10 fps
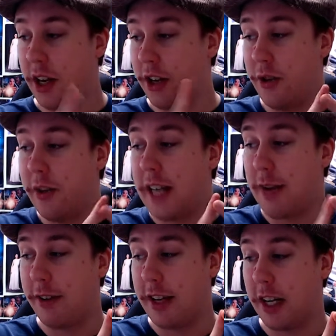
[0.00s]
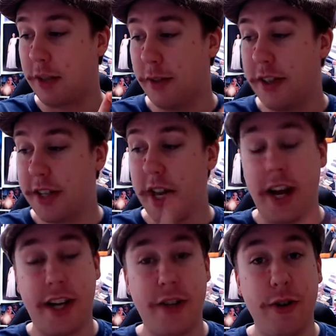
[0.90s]
new game announcements,
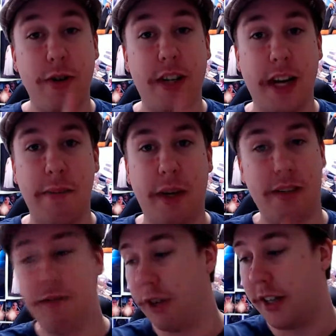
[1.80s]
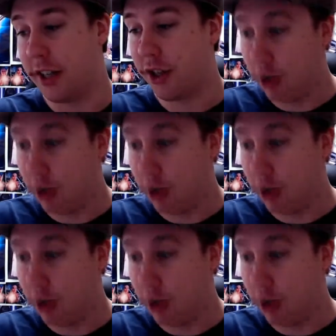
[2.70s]
and new gameplay footage.